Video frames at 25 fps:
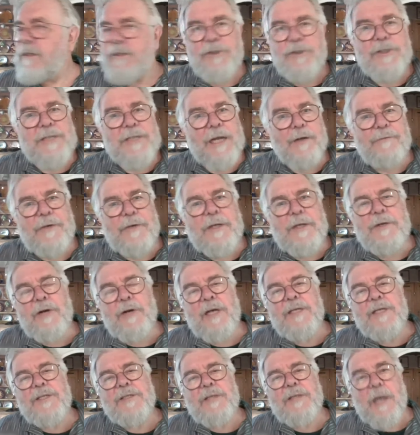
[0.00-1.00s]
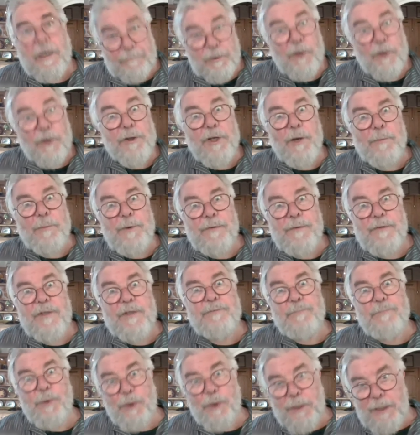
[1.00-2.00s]
Just out of interest, I've got a copy of
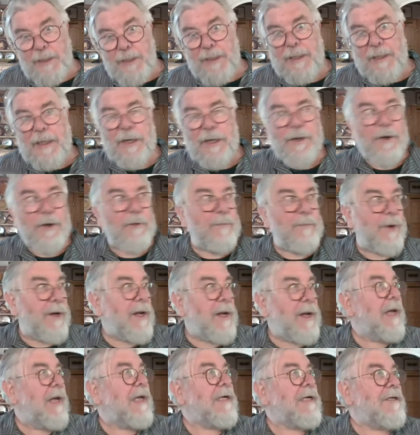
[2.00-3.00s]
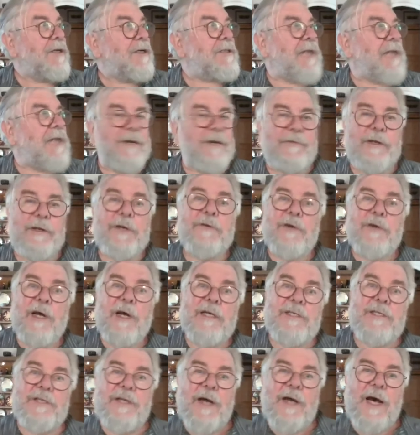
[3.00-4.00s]
this book in England, but just out of
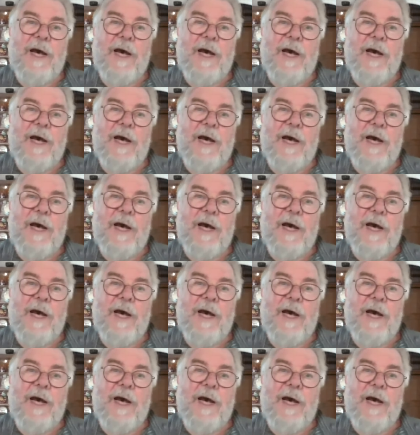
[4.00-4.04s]
interest,